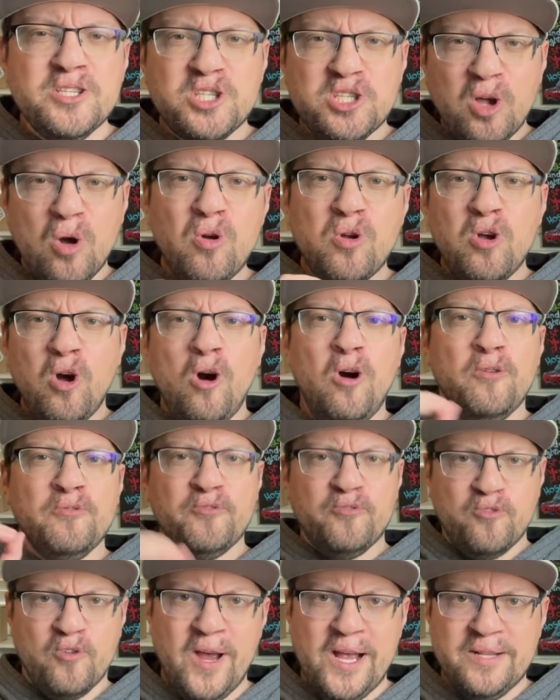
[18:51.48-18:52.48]
so-called
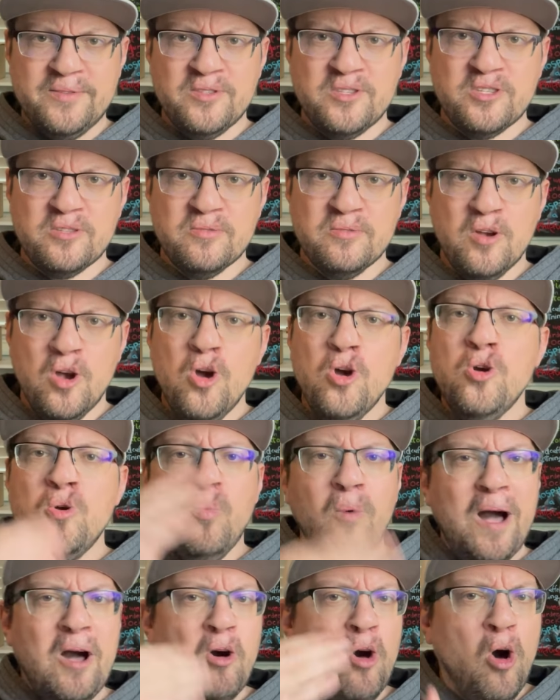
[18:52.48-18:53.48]
friends who,
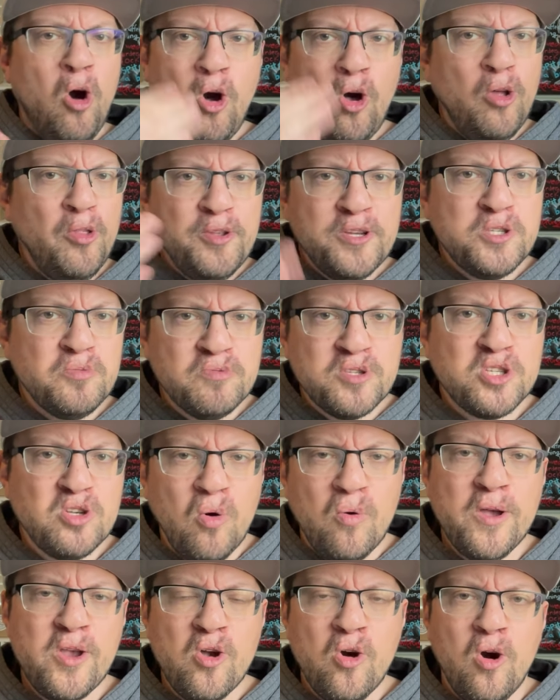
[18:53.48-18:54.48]
while all this was
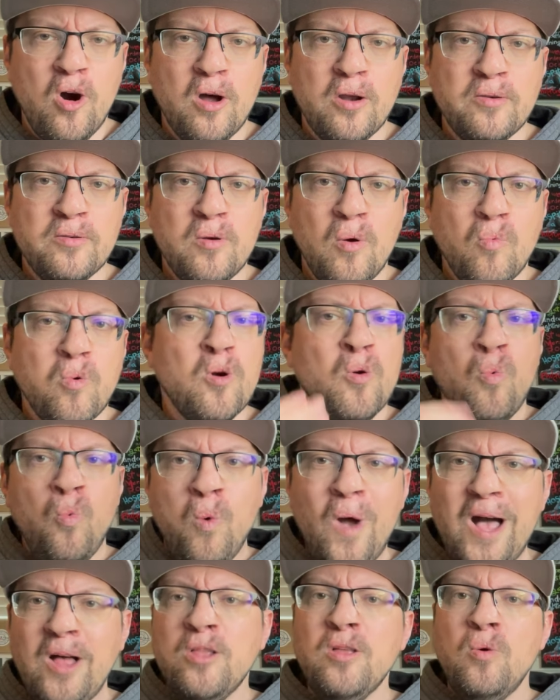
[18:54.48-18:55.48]
going on, were
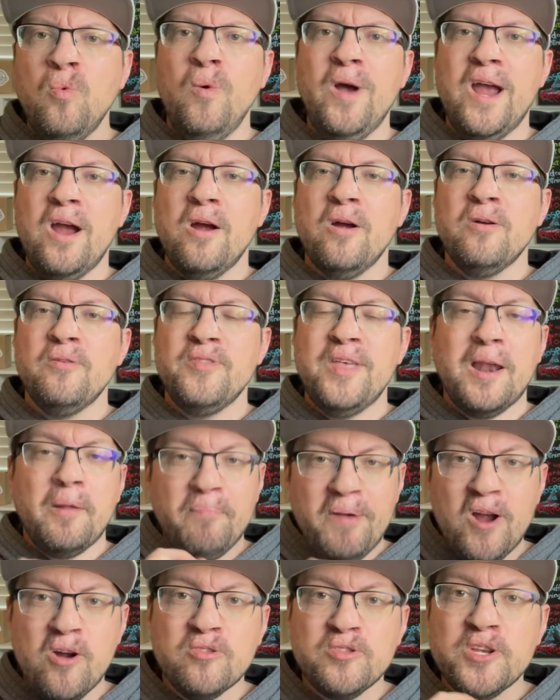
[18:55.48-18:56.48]
well aware that
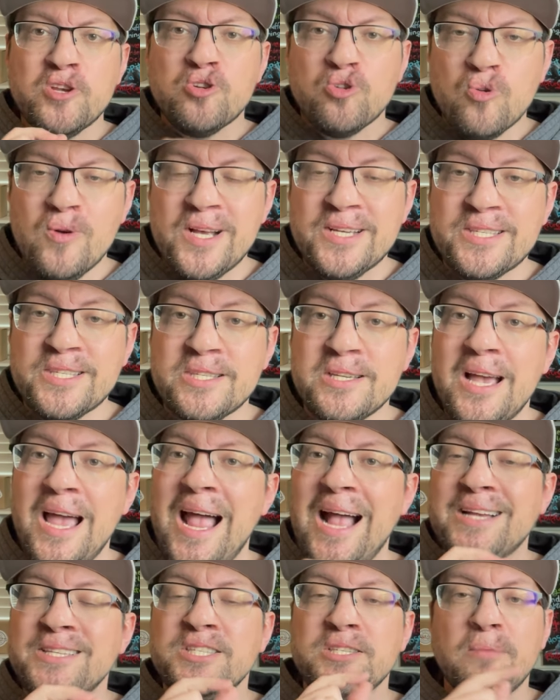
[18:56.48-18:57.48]
apparently Chris
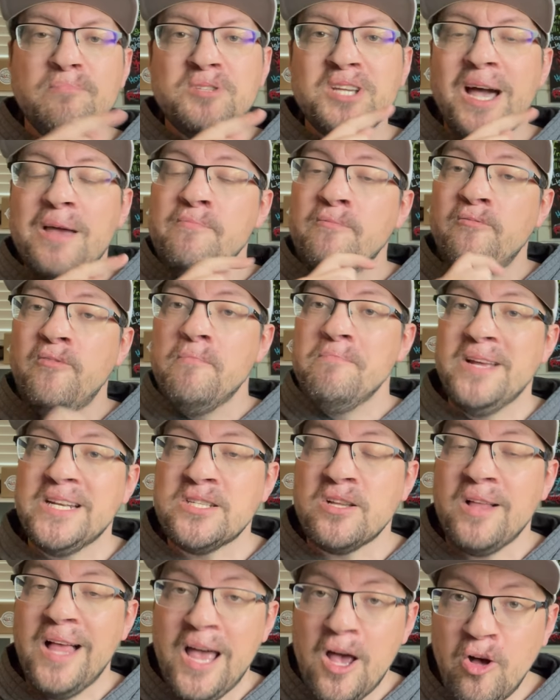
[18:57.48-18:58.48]
has some type of a
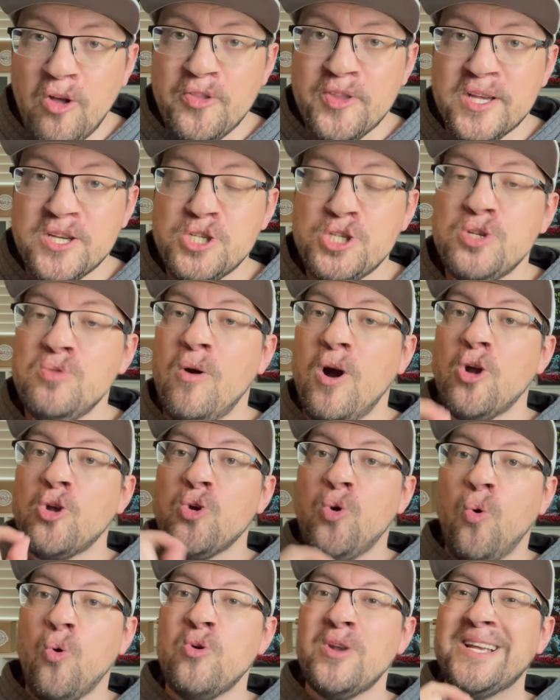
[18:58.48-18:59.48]
mental health issue
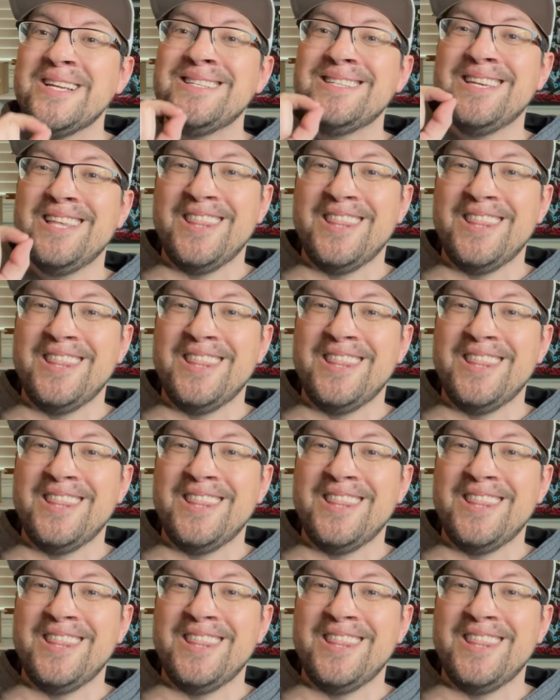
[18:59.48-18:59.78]
according to